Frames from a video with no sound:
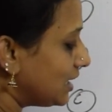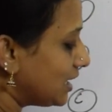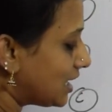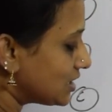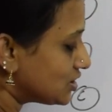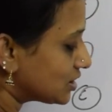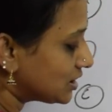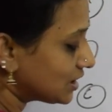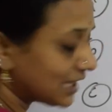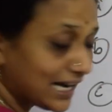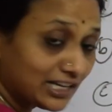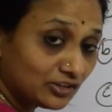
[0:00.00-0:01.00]
larger
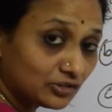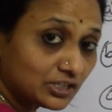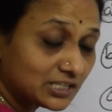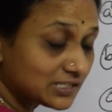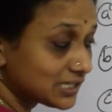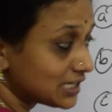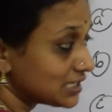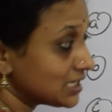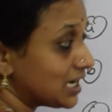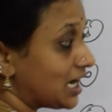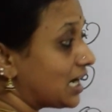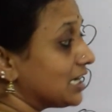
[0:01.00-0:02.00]
the cationic
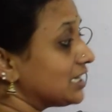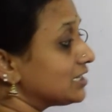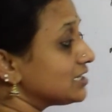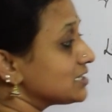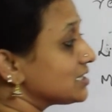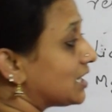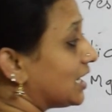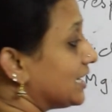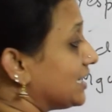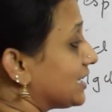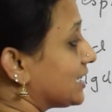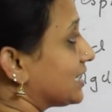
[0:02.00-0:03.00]
size, higher is the
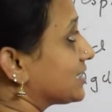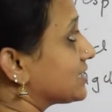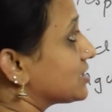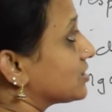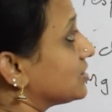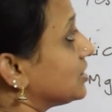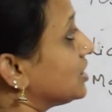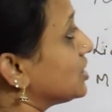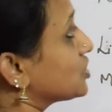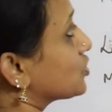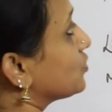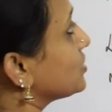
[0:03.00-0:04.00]
ionic character.
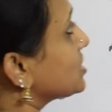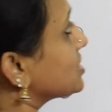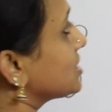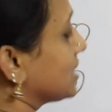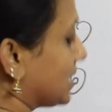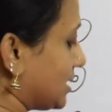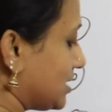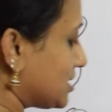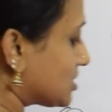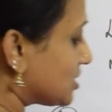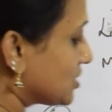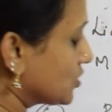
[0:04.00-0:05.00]
So which is the
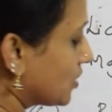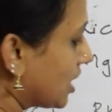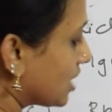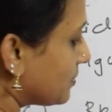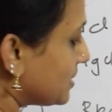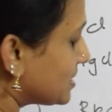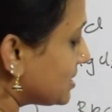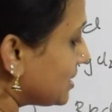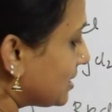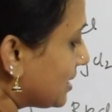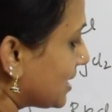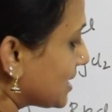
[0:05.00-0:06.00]
greatest? So
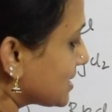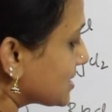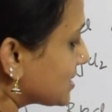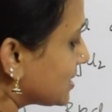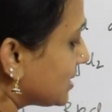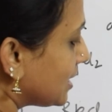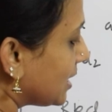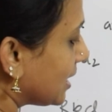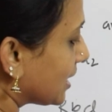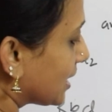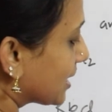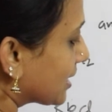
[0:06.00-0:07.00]
RbCl has
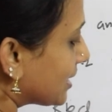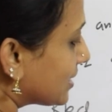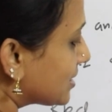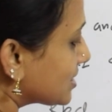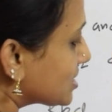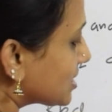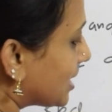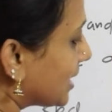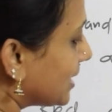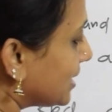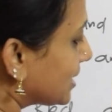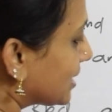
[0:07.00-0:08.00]
greatest
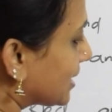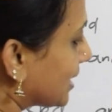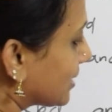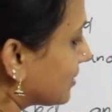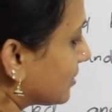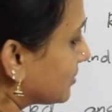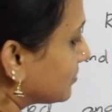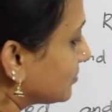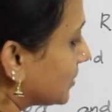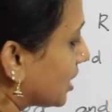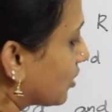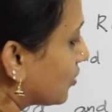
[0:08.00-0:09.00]
ionic
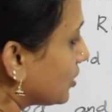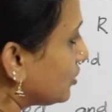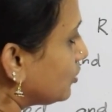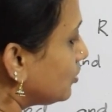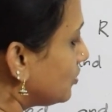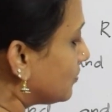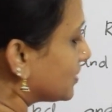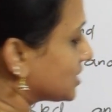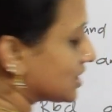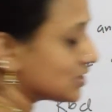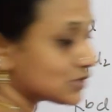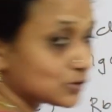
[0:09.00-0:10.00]
character according to
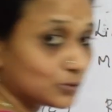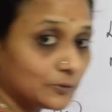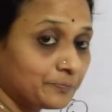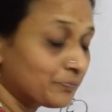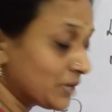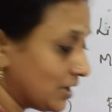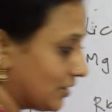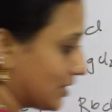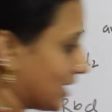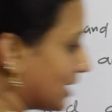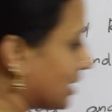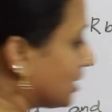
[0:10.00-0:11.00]
Fajan's rule,
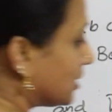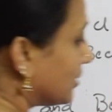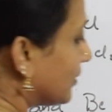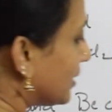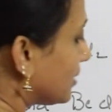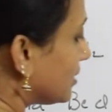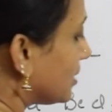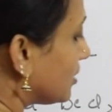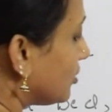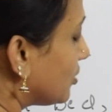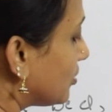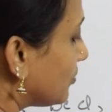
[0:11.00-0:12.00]
right? When
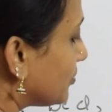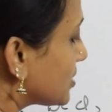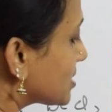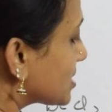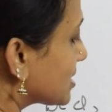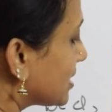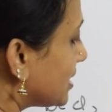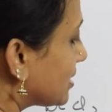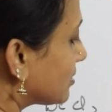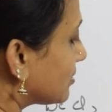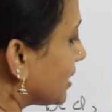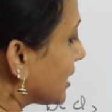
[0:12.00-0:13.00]
the this is
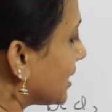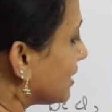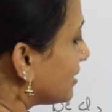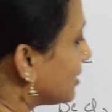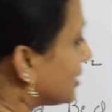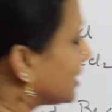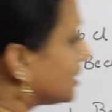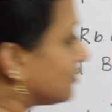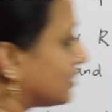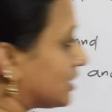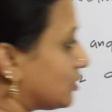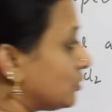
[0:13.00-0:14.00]
greater, again the other
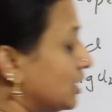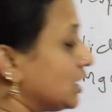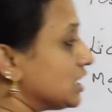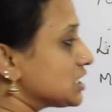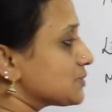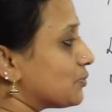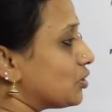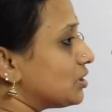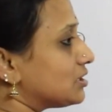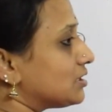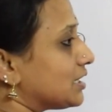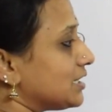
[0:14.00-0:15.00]
way around,
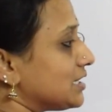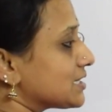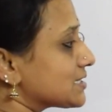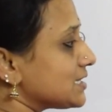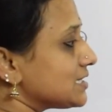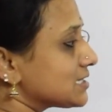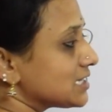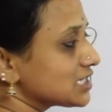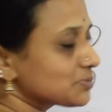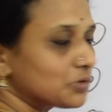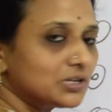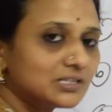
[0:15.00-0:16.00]
smaller the ionic
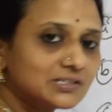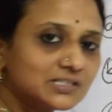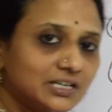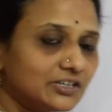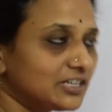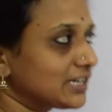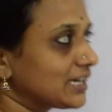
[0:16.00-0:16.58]
size, smaller is the ionic